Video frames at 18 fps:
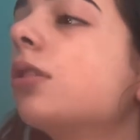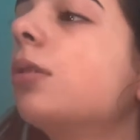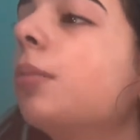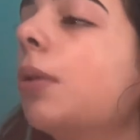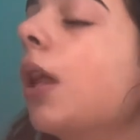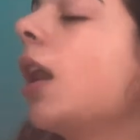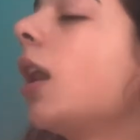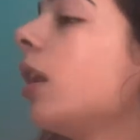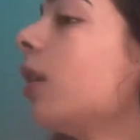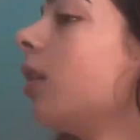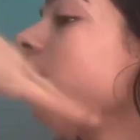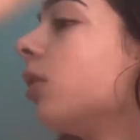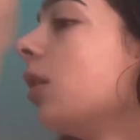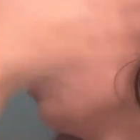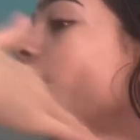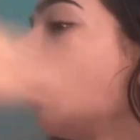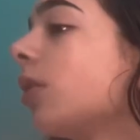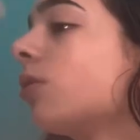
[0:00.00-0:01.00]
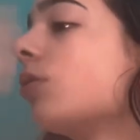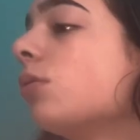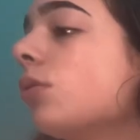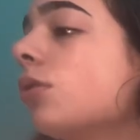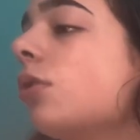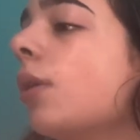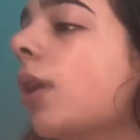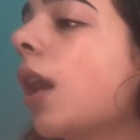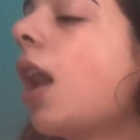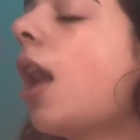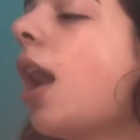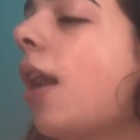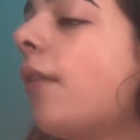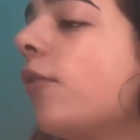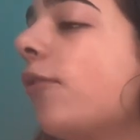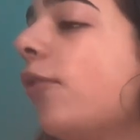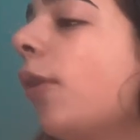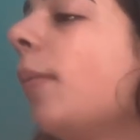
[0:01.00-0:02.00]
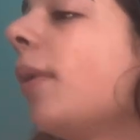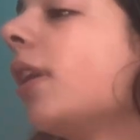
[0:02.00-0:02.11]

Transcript: the play that my school's doing. If you follow my